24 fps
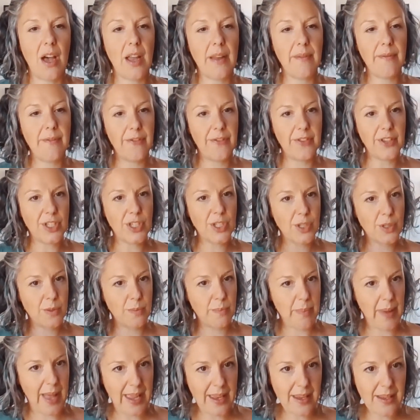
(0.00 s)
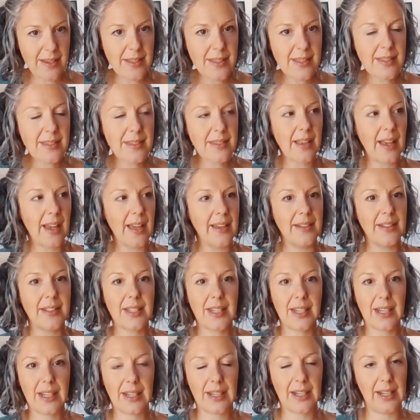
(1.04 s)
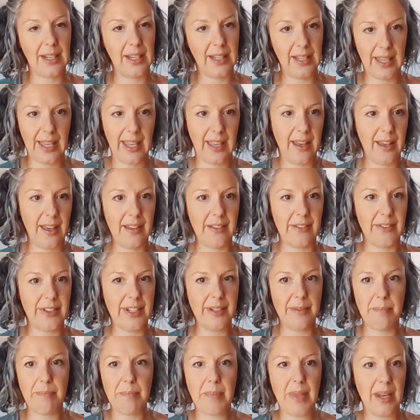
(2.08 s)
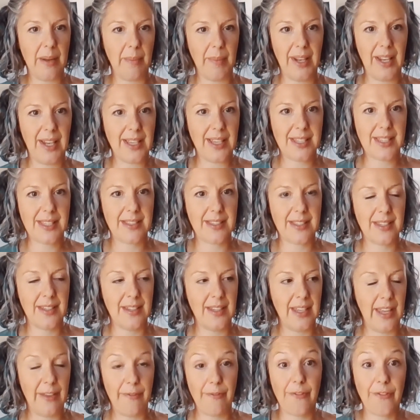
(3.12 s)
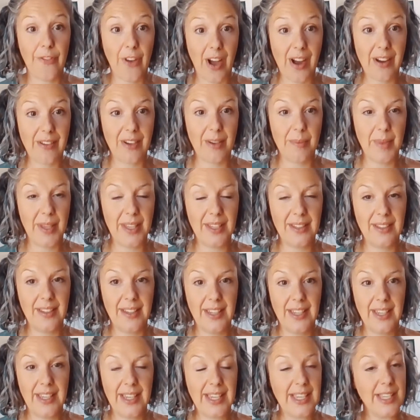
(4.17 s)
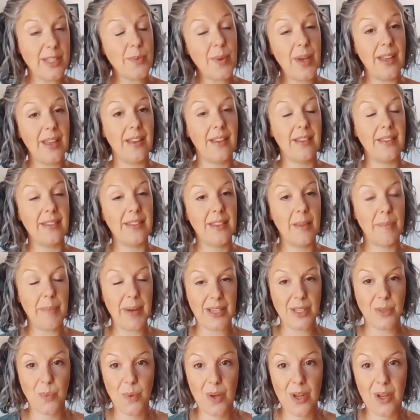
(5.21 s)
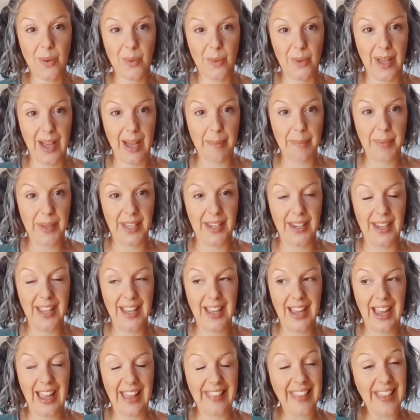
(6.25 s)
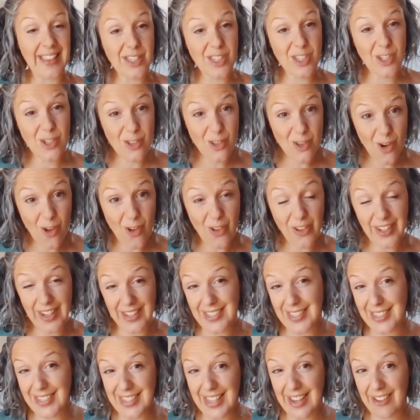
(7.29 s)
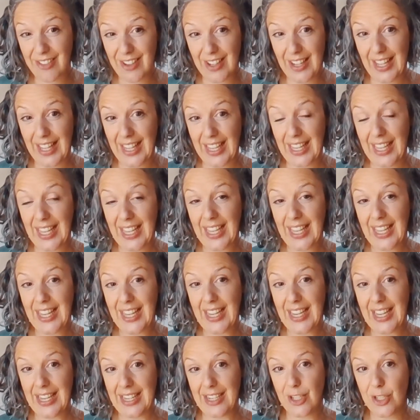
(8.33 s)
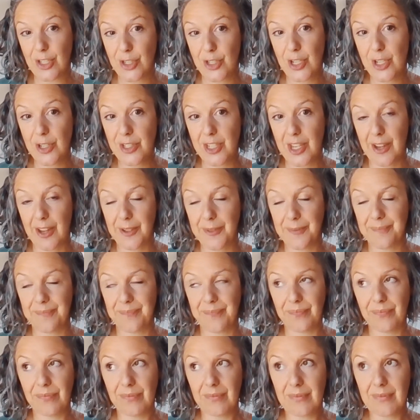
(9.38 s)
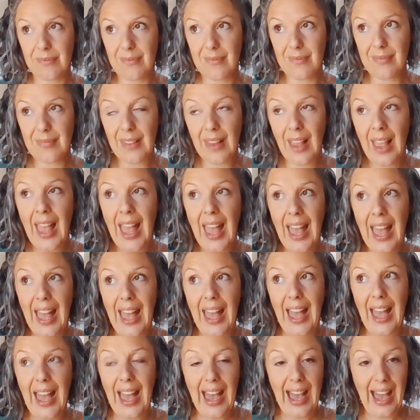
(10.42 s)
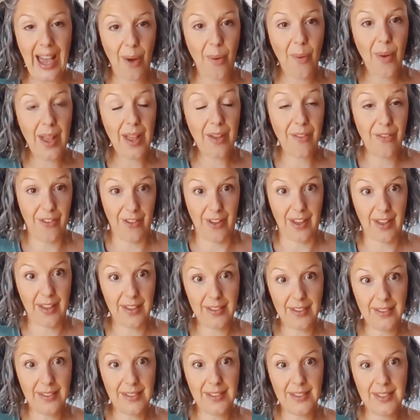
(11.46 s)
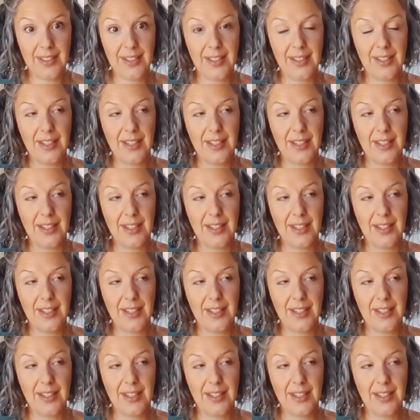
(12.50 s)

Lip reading: time for space and clear and minimalist environment is where the best work will happen. And that's not necessarily in a studio. However,